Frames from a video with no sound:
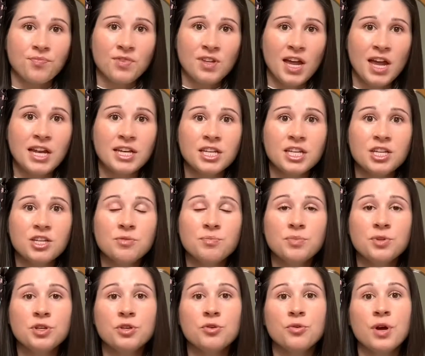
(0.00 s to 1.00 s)
and keep
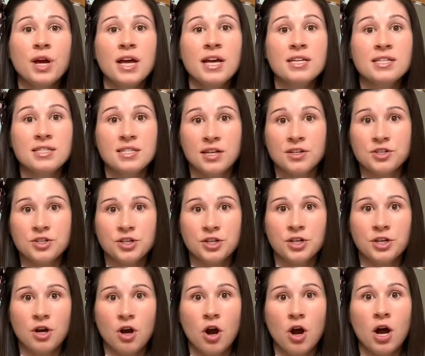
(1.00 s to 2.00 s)
you
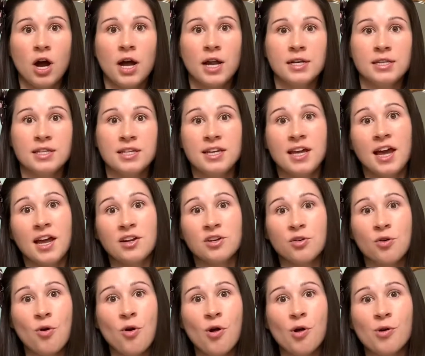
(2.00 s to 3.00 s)
centered on the end
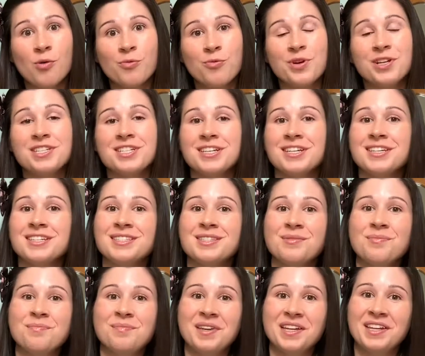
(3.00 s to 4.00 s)
goal, which is
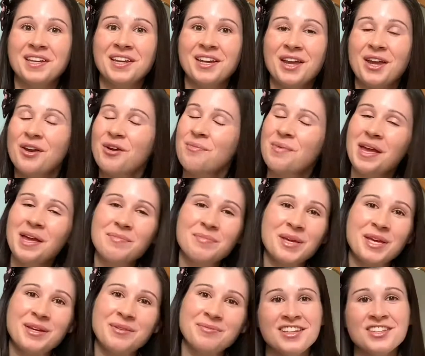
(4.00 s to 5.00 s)
meeting your
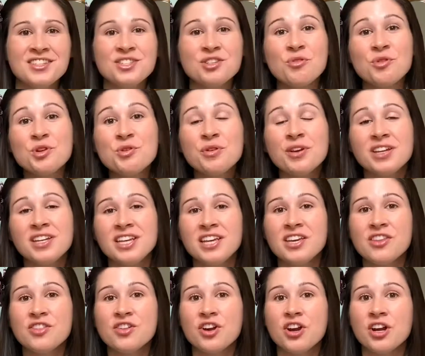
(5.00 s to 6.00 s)
baby. So you can
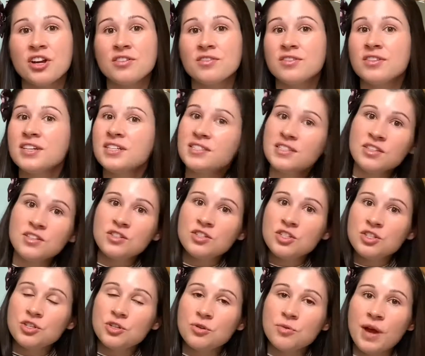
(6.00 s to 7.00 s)
either listen
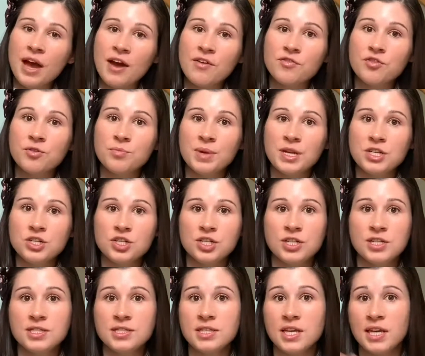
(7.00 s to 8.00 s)
to
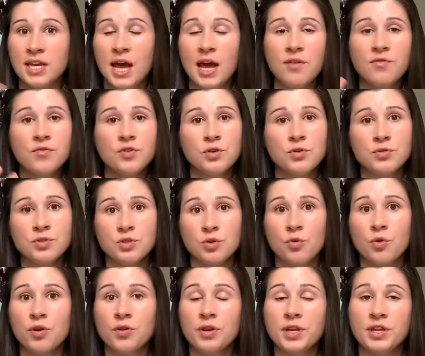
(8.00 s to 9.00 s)
affirmations in headphones,
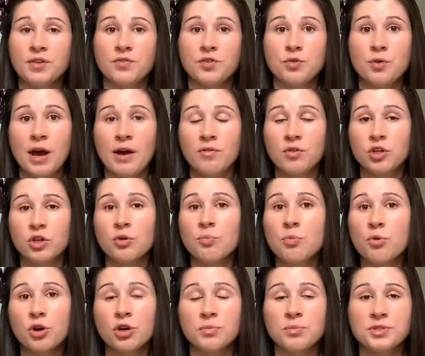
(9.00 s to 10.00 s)
or if you have a little
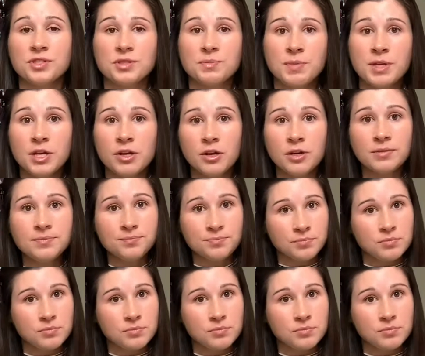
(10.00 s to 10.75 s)
portable speaker,